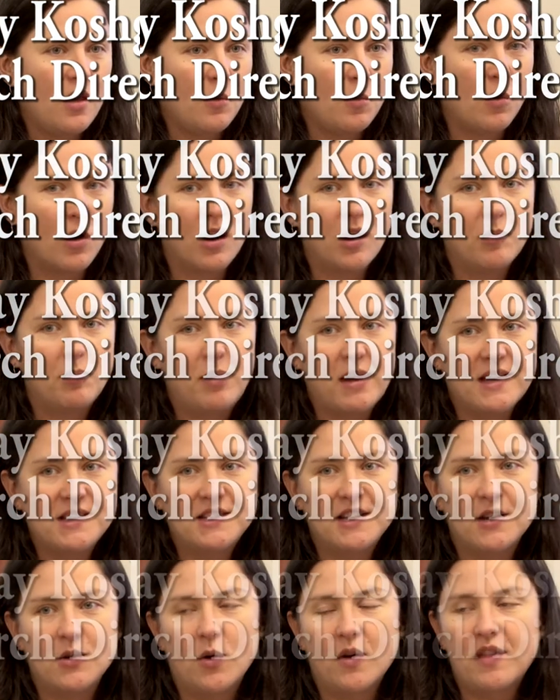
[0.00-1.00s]
we're
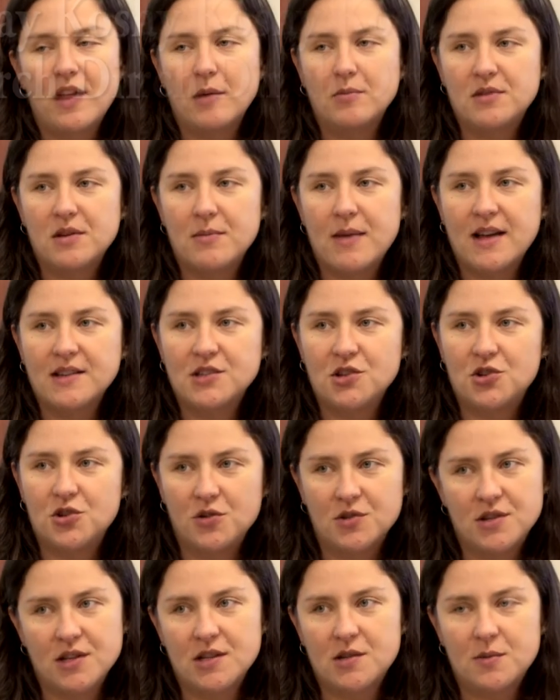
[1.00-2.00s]
based in Northampton,
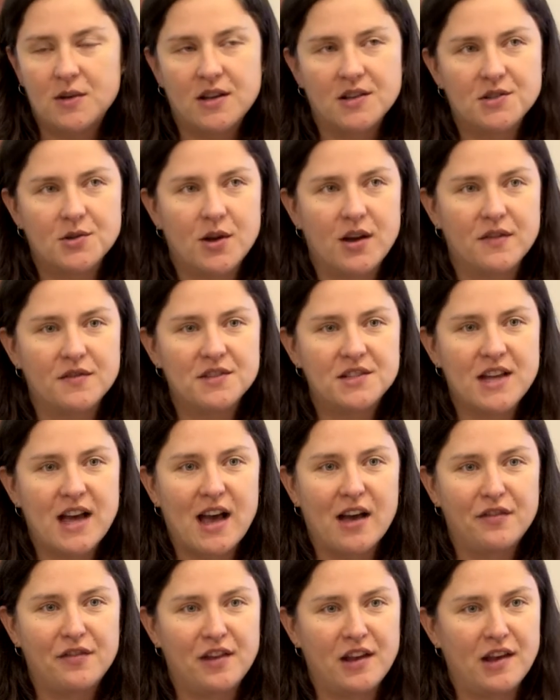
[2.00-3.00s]
Massachusetts. We also have
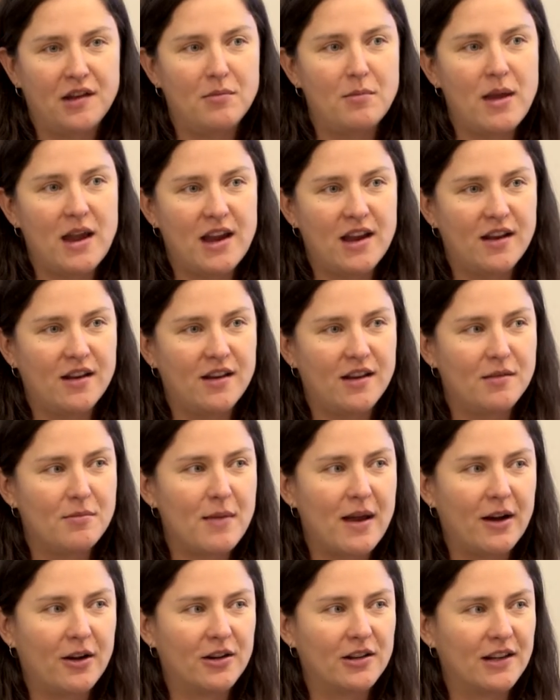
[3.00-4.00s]
staff in Maine and
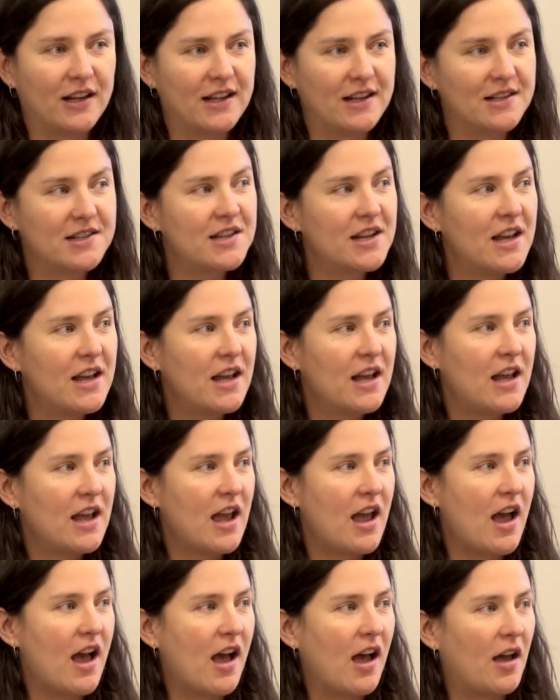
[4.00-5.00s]
Maryland.
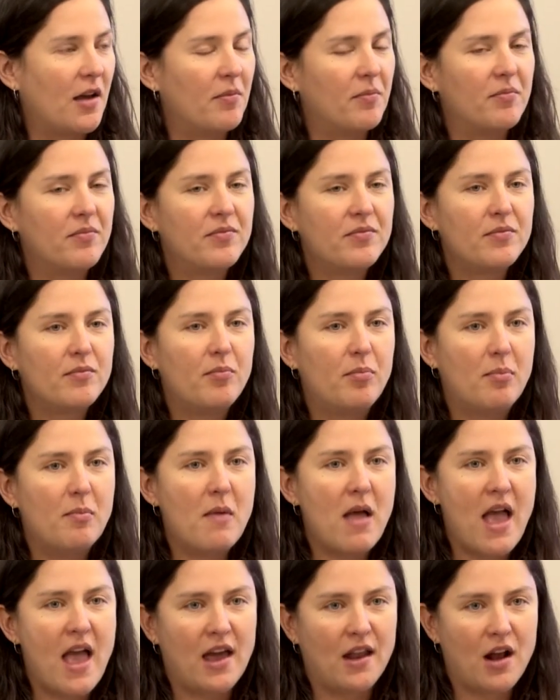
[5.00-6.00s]
Um,
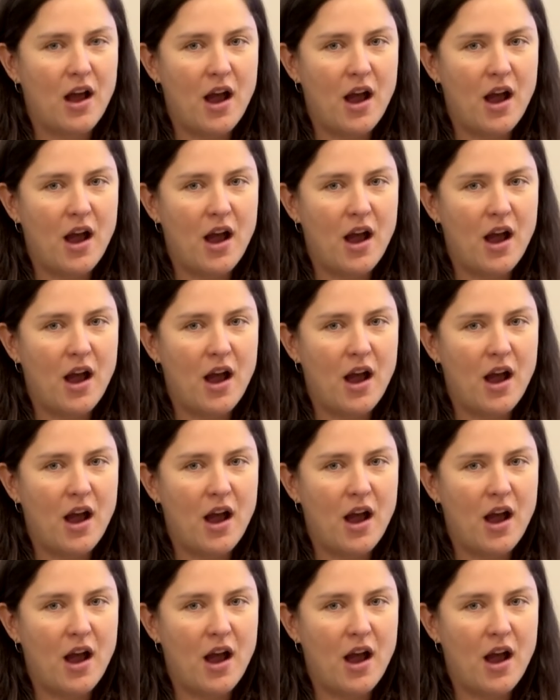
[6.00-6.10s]
and